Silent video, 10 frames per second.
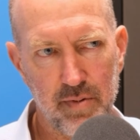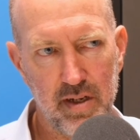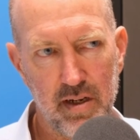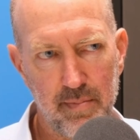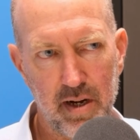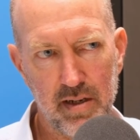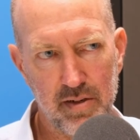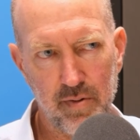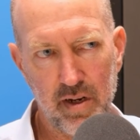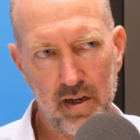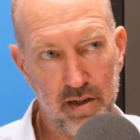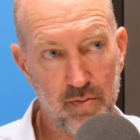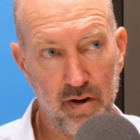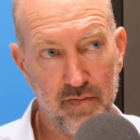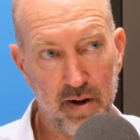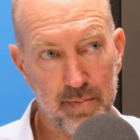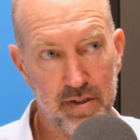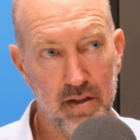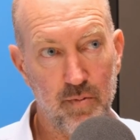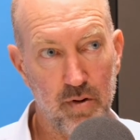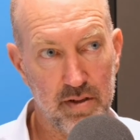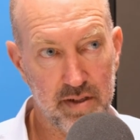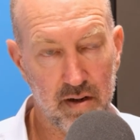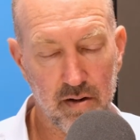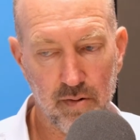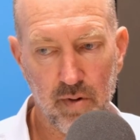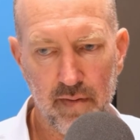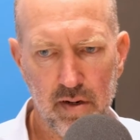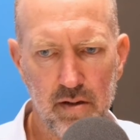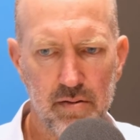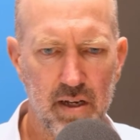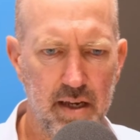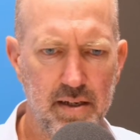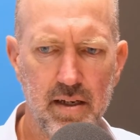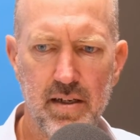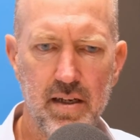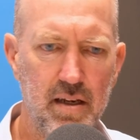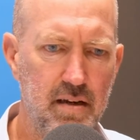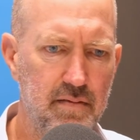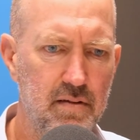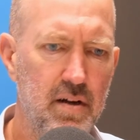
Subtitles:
We did about 20 to 25% of the world's telco revenues, AT&T,